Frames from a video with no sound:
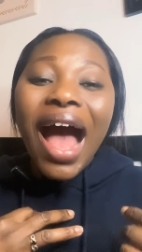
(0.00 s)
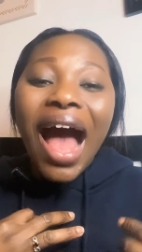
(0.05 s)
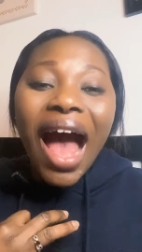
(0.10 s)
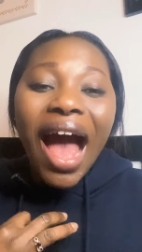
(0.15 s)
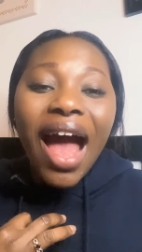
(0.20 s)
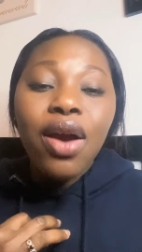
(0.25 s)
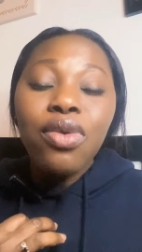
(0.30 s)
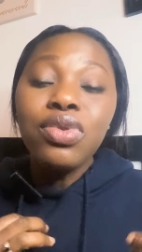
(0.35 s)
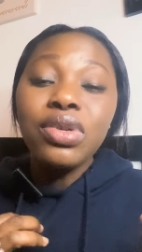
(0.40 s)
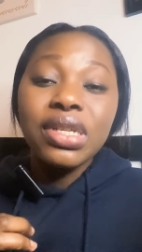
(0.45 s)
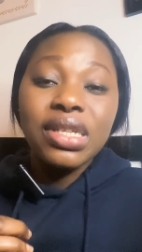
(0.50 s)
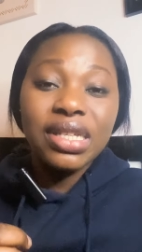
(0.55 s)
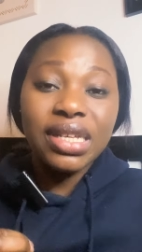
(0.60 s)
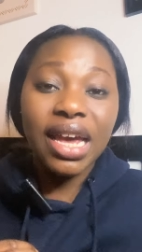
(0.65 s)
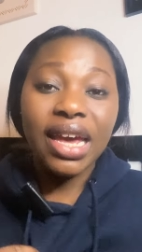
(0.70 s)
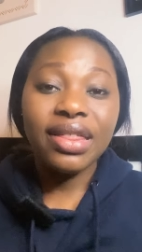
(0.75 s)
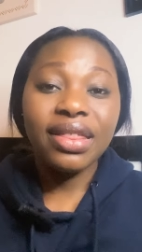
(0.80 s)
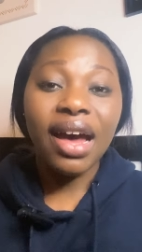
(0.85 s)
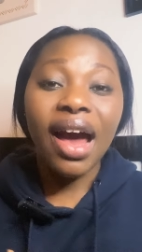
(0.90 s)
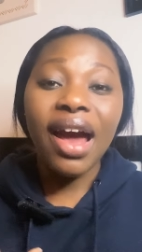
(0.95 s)
I will
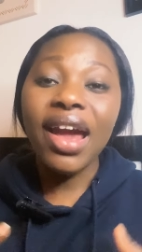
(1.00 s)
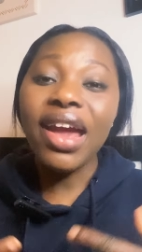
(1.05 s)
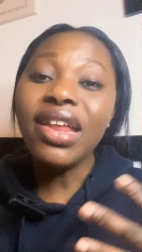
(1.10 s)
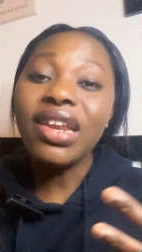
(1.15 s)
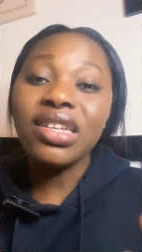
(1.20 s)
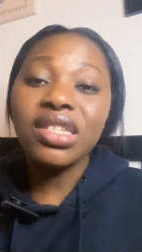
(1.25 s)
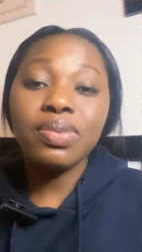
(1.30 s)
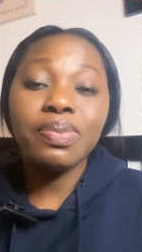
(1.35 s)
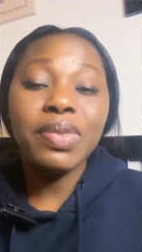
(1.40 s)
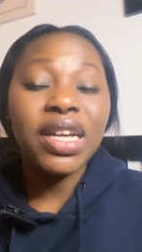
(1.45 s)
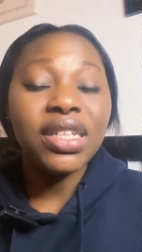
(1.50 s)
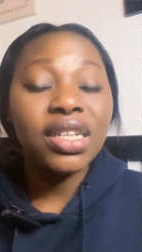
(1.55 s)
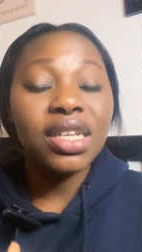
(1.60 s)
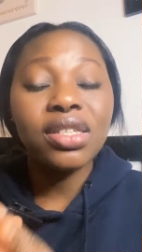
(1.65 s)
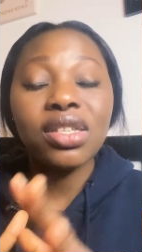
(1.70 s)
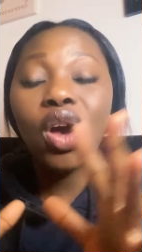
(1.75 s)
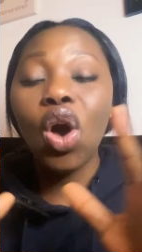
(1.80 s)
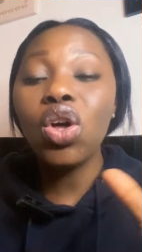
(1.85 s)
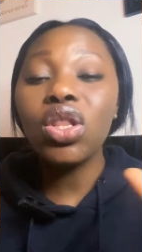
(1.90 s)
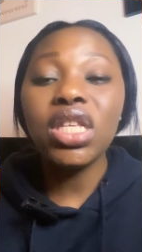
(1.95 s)
say that in as much
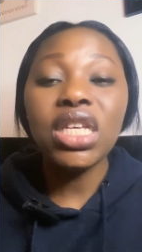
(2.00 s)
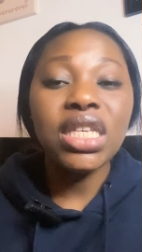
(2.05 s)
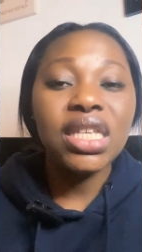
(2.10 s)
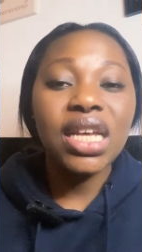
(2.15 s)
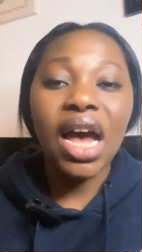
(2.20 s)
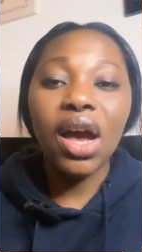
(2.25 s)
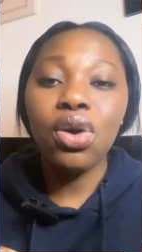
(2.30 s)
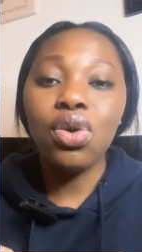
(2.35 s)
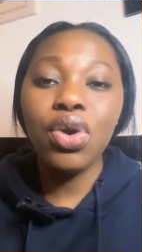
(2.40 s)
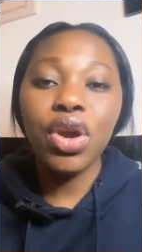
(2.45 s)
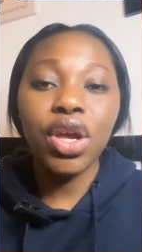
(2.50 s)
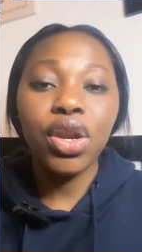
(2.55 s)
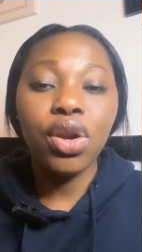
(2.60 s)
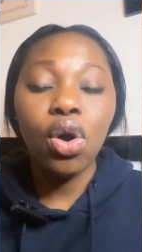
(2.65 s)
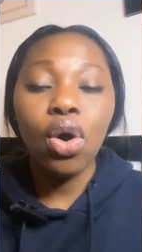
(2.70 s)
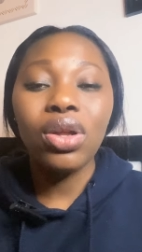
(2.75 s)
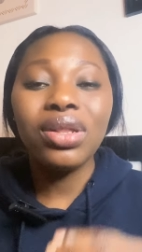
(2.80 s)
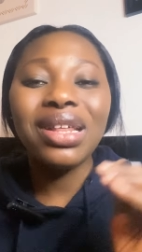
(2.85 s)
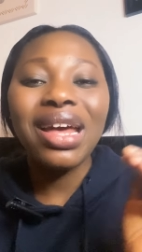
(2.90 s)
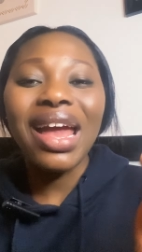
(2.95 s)
as all these are going
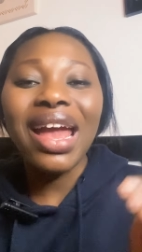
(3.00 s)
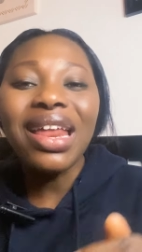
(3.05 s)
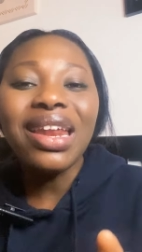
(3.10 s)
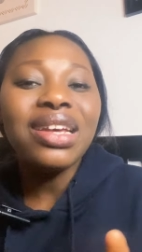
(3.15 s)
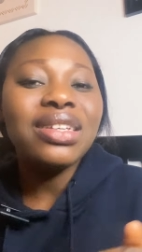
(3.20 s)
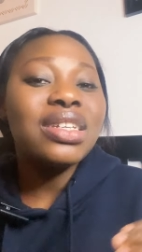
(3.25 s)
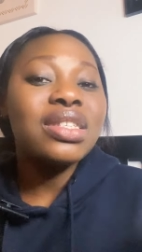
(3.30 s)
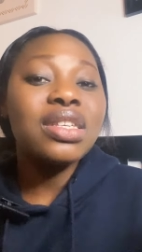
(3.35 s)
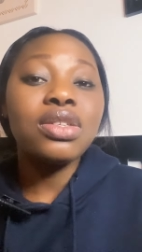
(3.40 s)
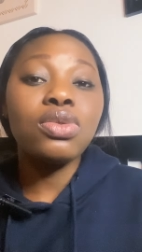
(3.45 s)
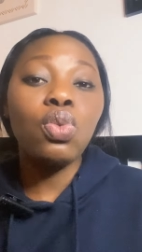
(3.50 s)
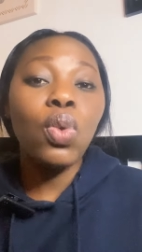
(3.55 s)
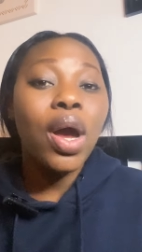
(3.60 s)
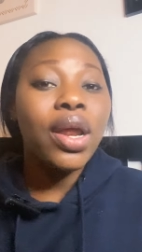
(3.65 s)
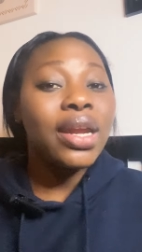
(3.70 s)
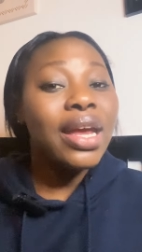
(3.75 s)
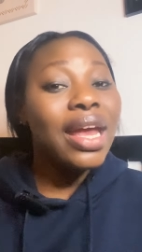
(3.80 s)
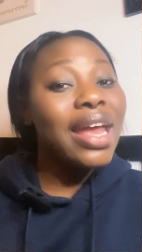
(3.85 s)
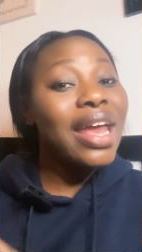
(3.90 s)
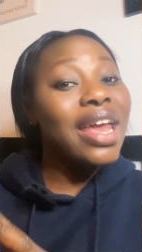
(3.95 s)
on, the NHS is
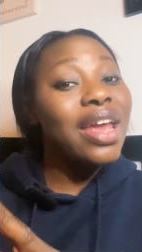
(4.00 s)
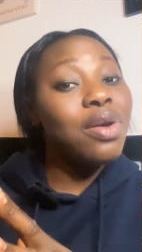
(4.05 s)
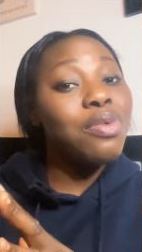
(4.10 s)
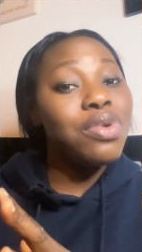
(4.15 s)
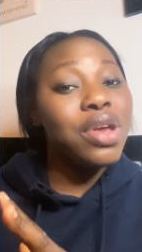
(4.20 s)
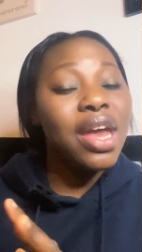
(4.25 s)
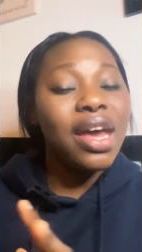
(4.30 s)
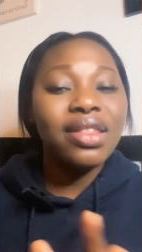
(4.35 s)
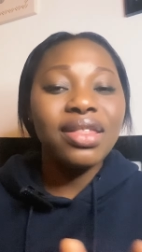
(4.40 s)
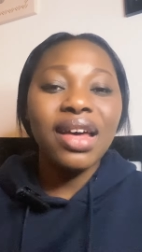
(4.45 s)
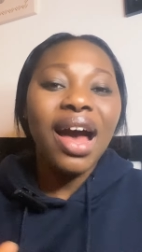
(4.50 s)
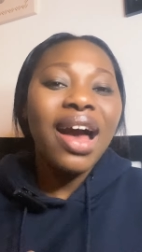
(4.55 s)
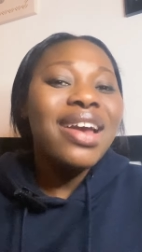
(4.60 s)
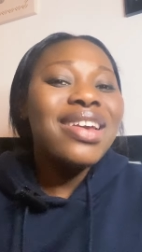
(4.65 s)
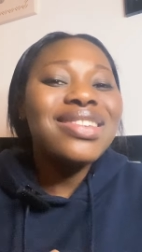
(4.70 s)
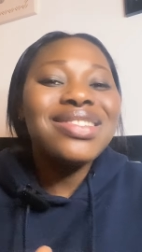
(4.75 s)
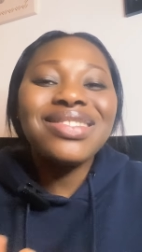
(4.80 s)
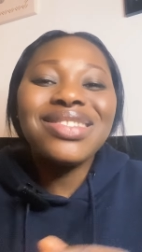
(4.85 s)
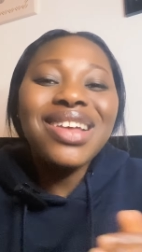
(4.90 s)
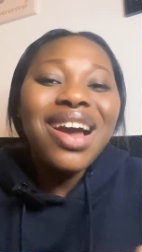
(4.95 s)
one area that
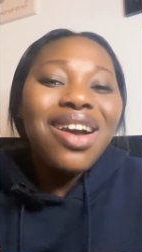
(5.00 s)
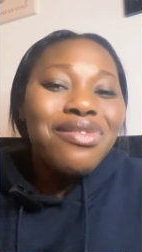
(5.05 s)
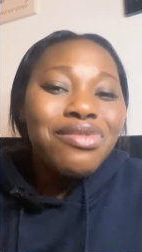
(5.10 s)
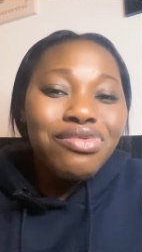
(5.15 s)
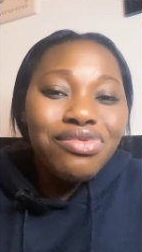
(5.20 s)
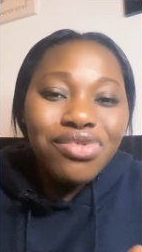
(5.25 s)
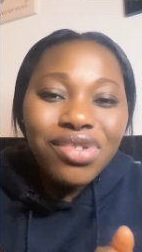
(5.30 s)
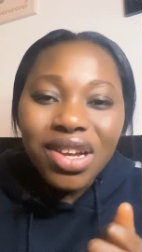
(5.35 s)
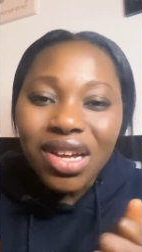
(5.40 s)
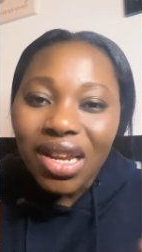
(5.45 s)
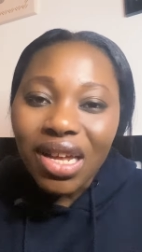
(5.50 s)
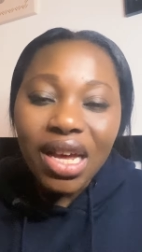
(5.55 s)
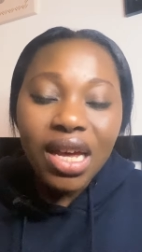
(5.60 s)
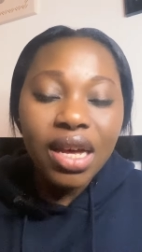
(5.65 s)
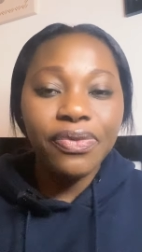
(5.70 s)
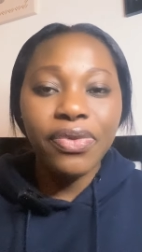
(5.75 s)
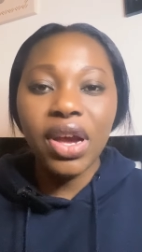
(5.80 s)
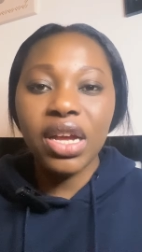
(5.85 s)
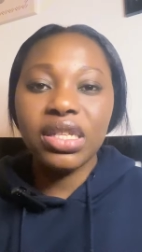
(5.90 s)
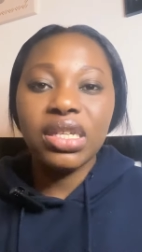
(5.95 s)
is not really
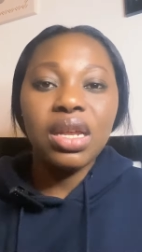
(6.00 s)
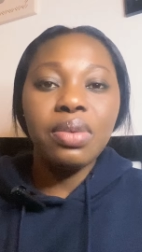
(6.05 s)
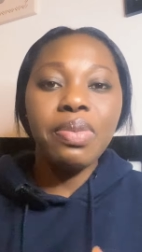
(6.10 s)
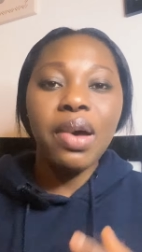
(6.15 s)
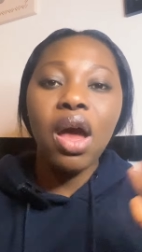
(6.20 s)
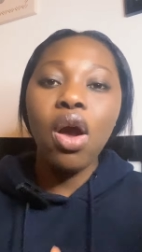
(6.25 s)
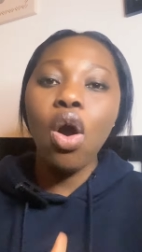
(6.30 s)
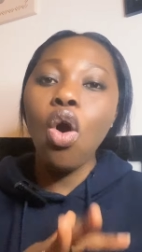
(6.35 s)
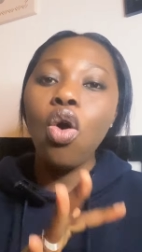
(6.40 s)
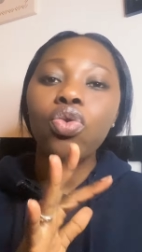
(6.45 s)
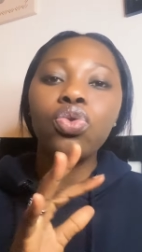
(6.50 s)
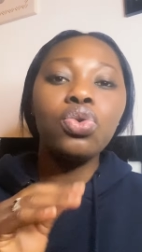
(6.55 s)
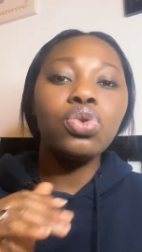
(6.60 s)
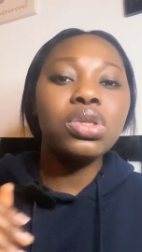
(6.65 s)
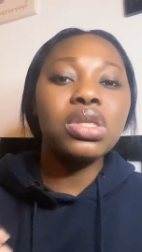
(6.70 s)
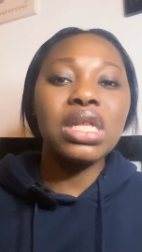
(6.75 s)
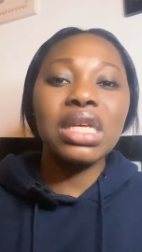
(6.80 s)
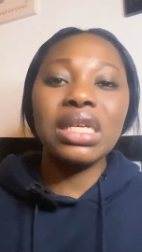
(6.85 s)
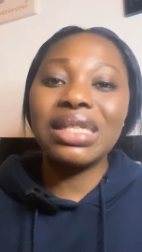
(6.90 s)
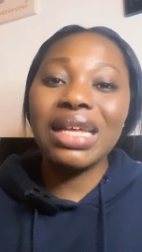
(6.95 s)
affected by all
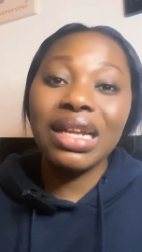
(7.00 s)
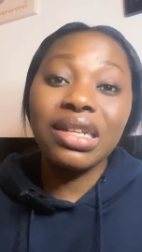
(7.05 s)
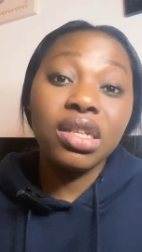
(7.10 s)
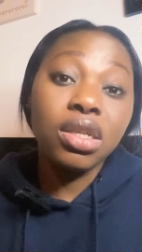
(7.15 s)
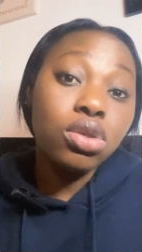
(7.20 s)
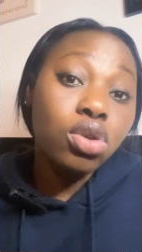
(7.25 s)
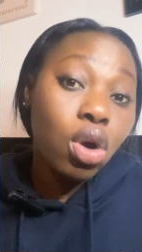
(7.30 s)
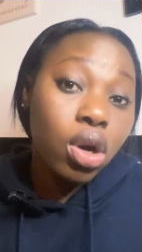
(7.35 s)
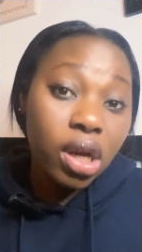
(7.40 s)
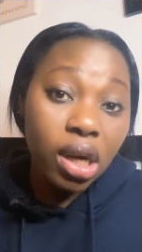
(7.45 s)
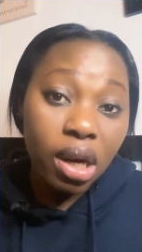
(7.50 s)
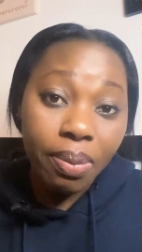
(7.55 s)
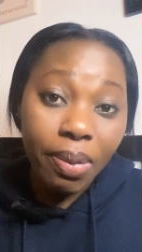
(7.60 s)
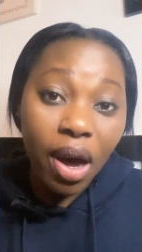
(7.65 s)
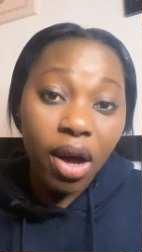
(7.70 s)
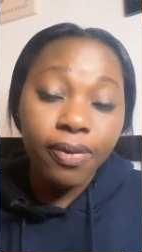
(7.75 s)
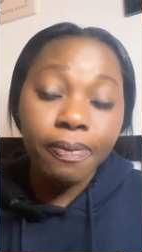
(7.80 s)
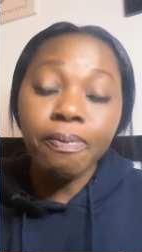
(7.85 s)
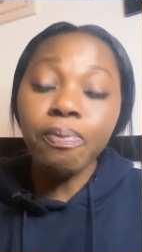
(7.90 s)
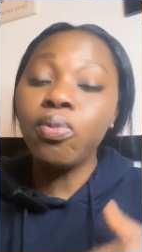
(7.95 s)
those things that they are talking
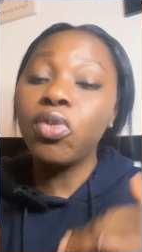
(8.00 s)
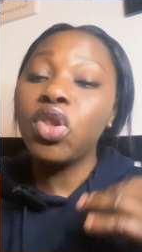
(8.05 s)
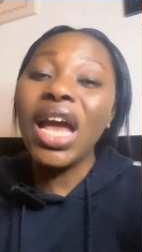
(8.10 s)
about.